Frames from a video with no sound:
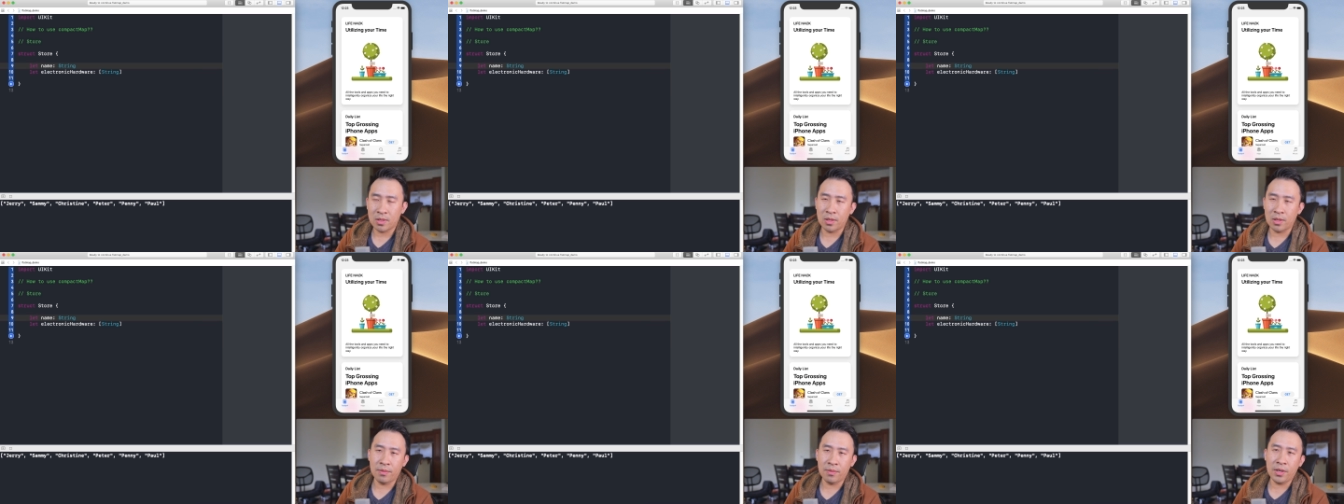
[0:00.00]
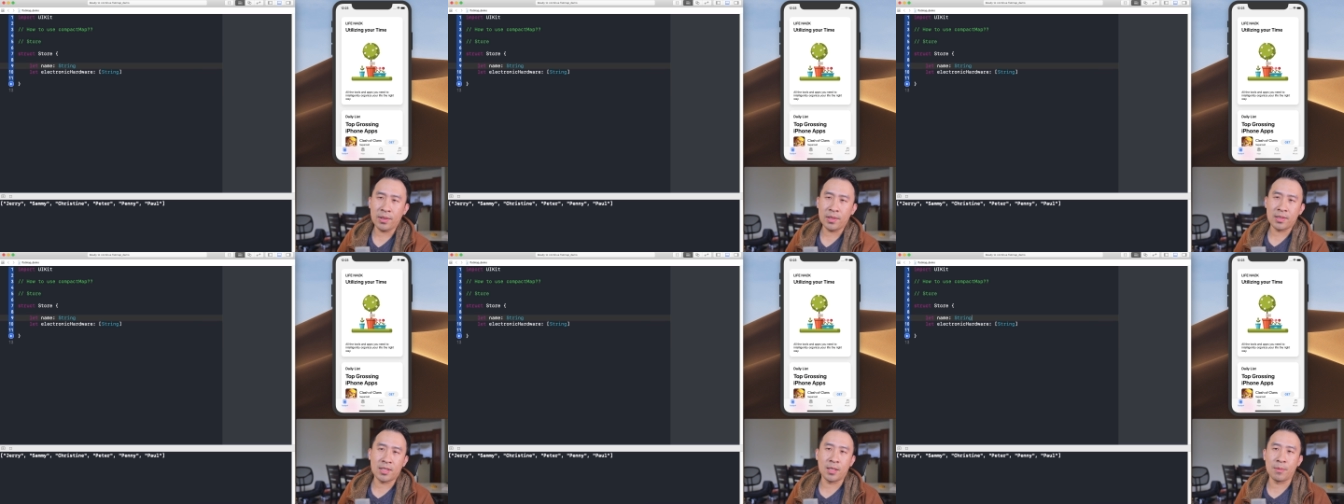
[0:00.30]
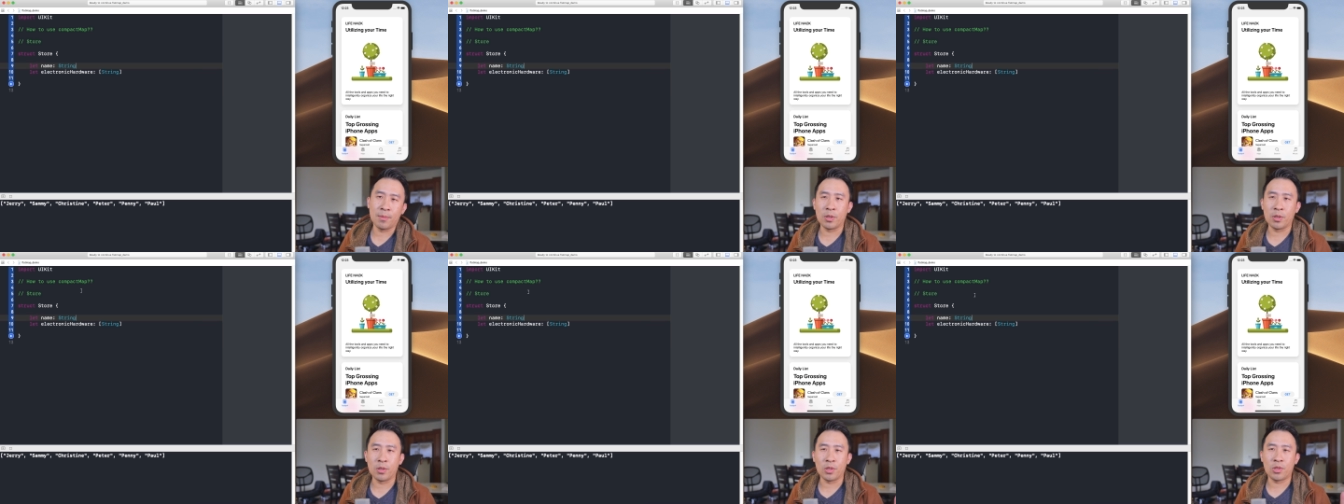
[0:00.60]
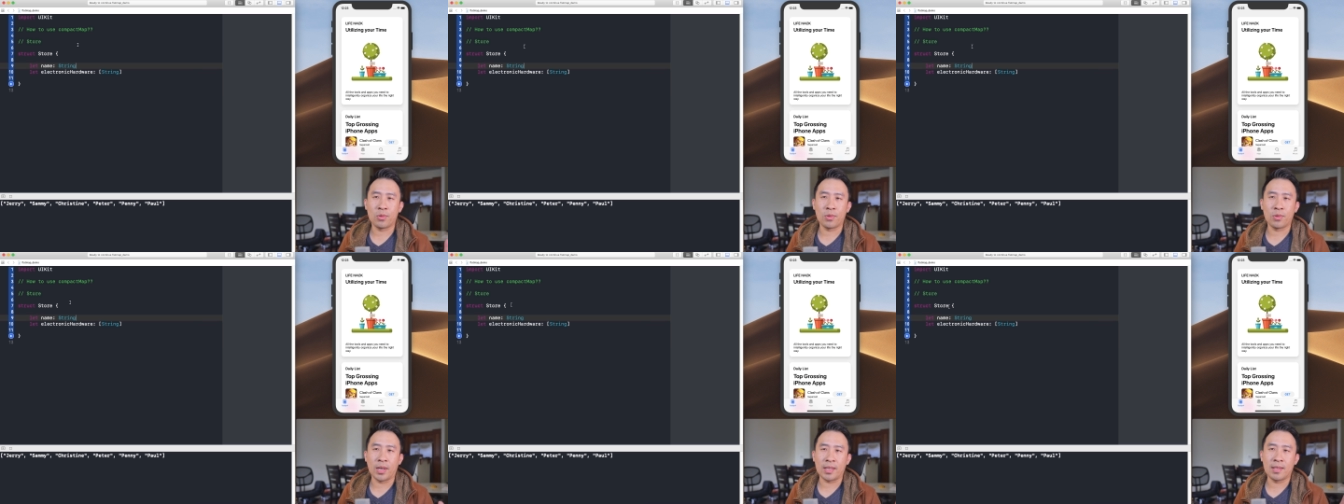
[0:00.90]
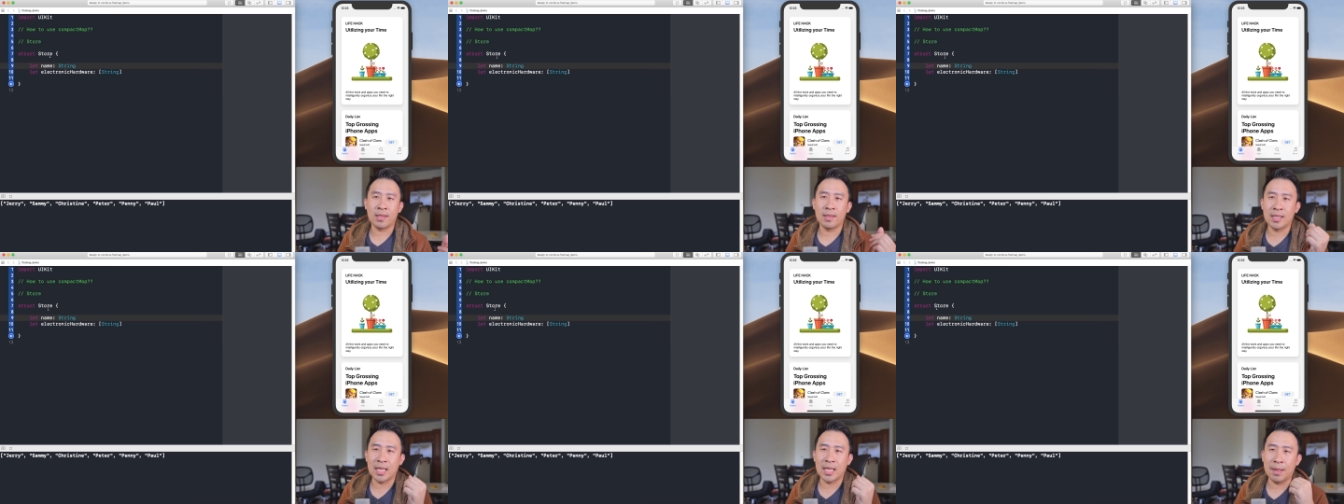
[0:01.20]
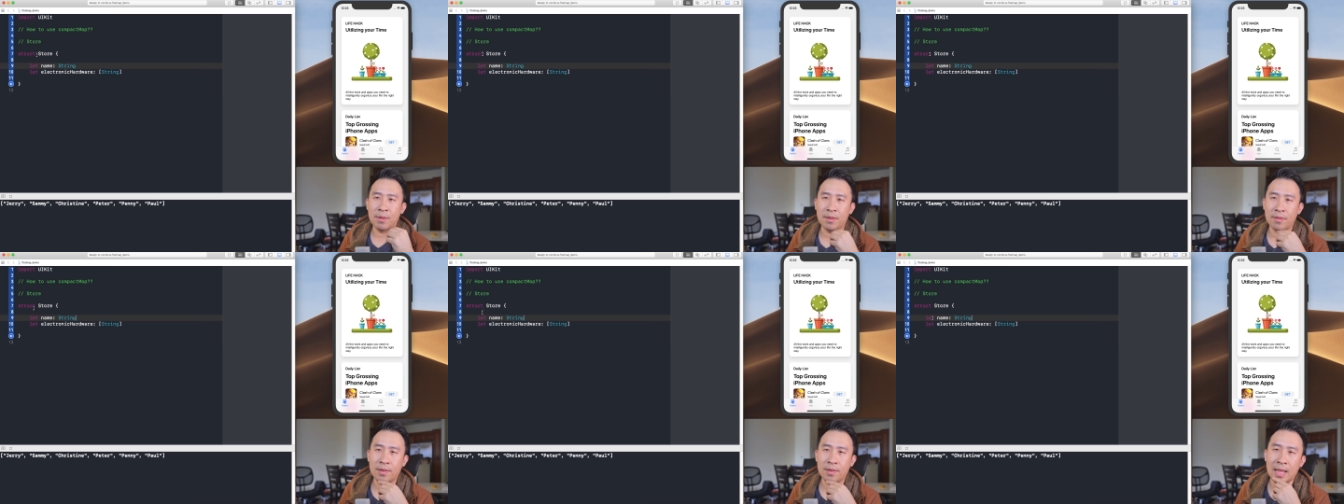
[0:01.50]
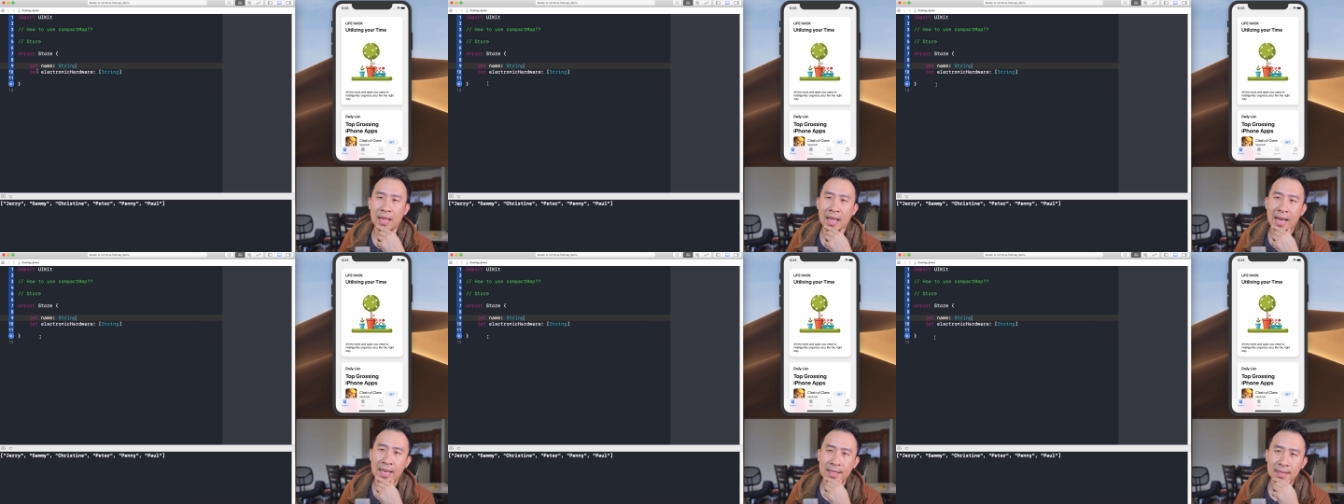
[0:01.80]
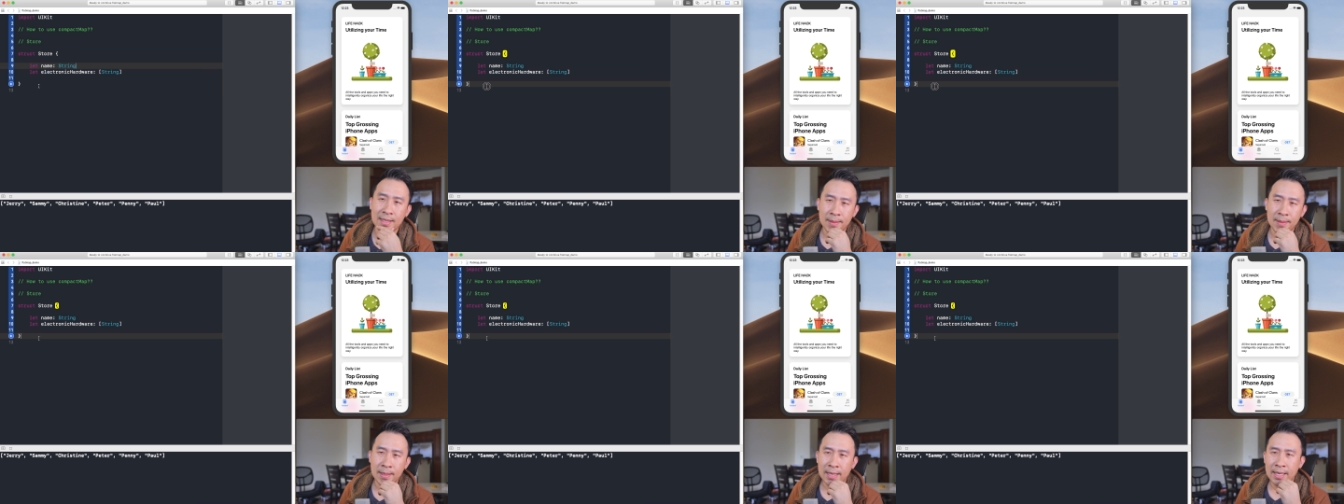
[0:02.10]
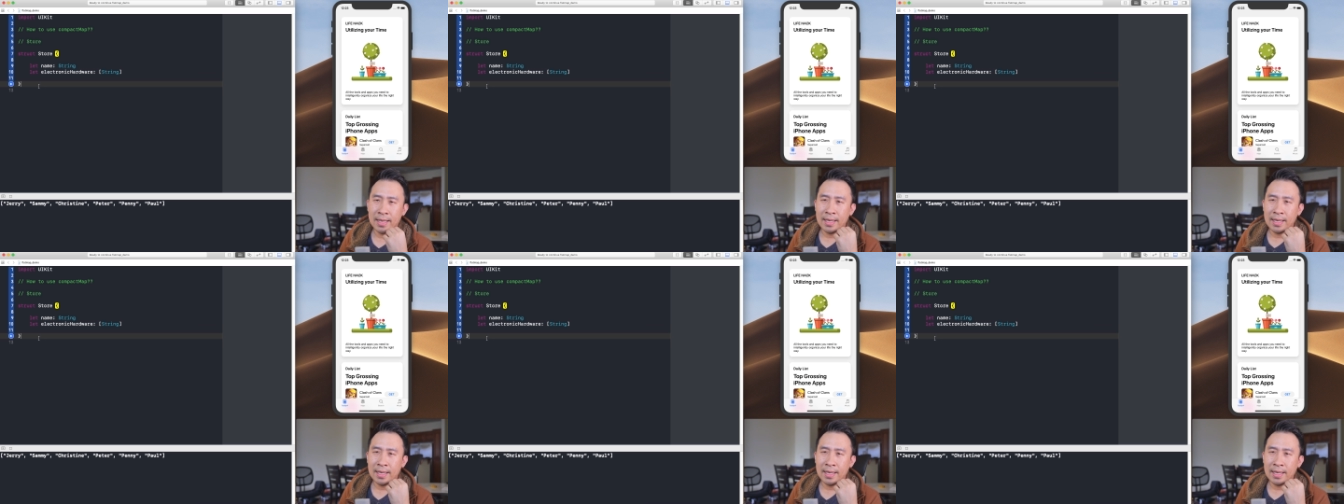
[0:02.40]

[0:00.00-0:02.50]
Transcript: So a very simple struct type of class.